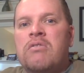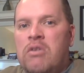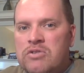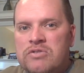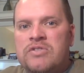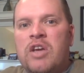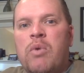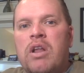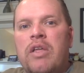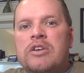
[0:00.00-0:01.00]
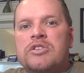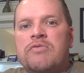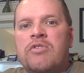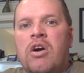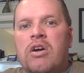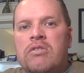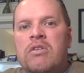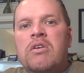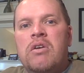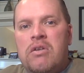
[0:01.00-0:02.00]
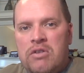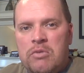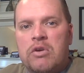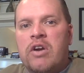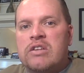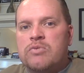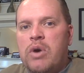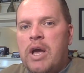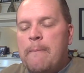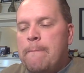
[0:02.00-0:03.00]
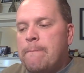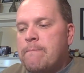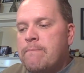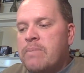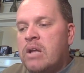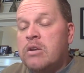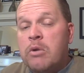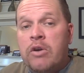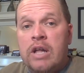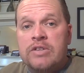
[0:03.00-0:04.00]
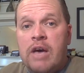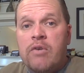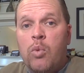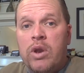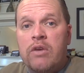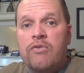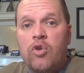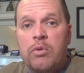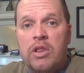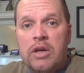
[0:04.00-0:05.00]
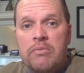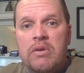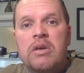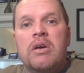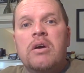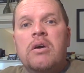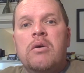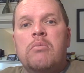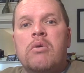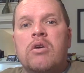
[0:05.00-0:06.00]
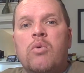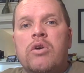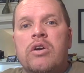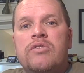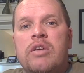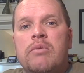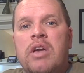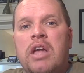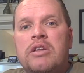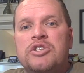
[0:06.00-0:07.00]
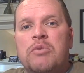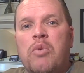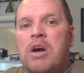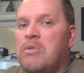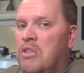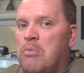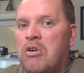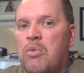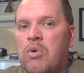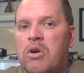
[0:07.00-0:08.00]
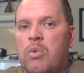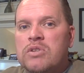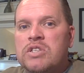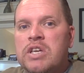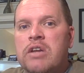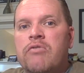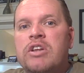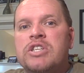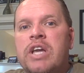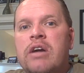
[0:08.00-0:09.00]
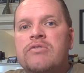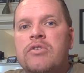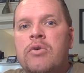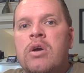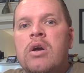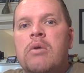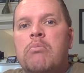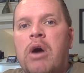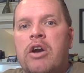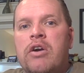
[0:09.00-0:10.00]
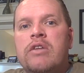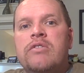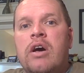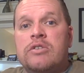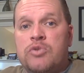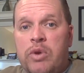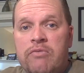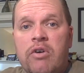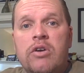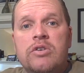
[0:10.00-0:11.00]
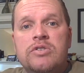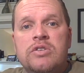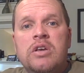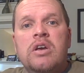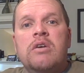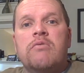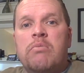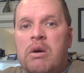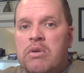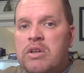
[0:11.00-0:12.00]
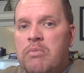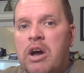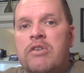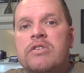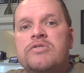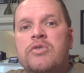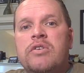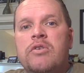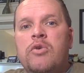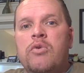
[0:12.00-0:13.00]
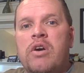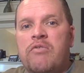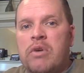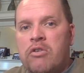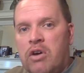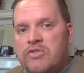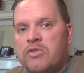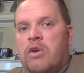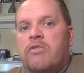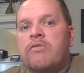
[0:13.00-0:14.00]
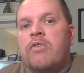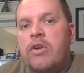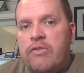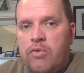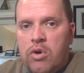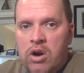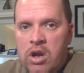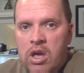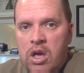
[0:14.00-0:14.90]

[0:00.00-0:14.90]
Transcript: Those statewide elections have gone the Democrats' way. Democrats have a winning formula. Mark Warner and Tim Kaine and Jim Webb, and then Mark Warner once again reaching out to moderate swing voters, Republican moderates who have been crossing over and voting for